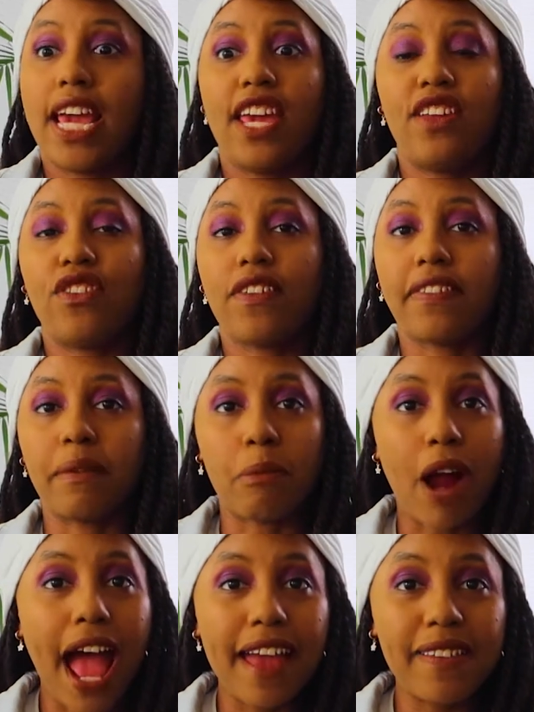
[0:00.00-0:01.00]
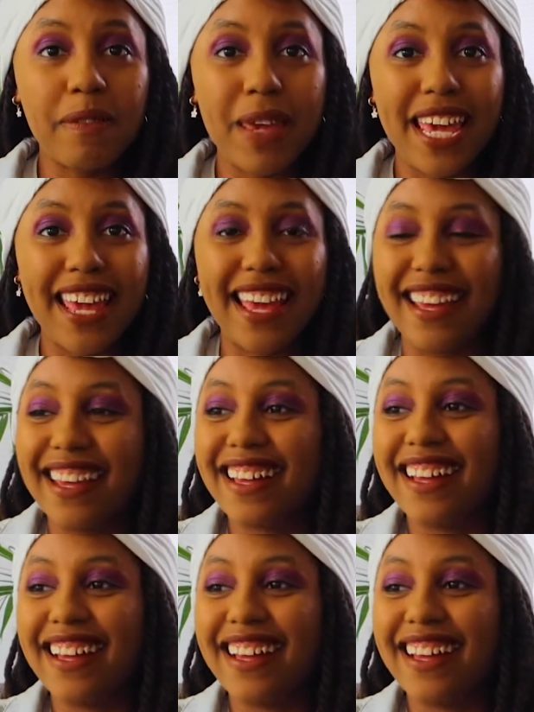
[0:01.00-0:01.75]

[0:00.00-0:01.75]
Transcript: he just surprised me